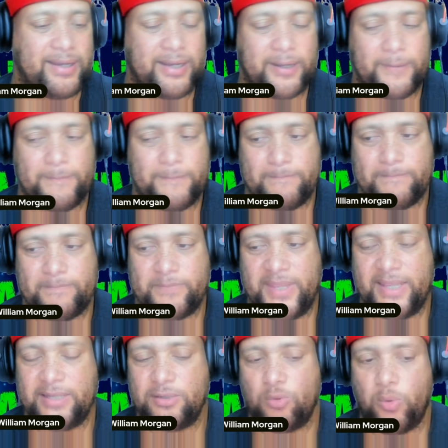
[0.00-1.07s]
Um, mm-hmm.
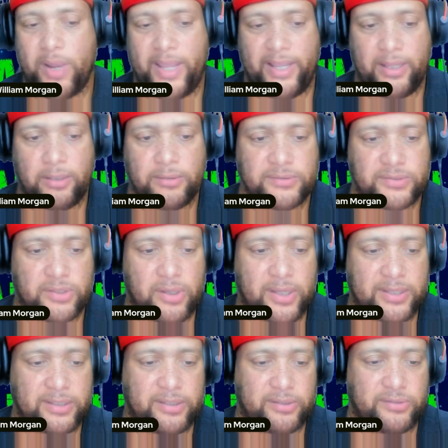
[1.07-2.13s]
hidden away. So I
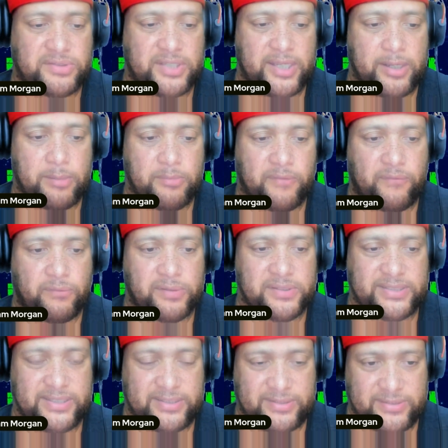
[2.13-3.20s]
think we'll see him before the
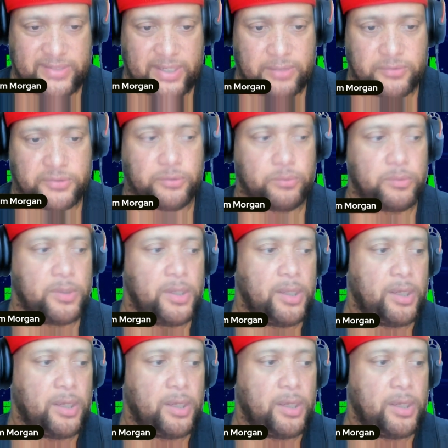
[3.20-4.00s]
season's out too.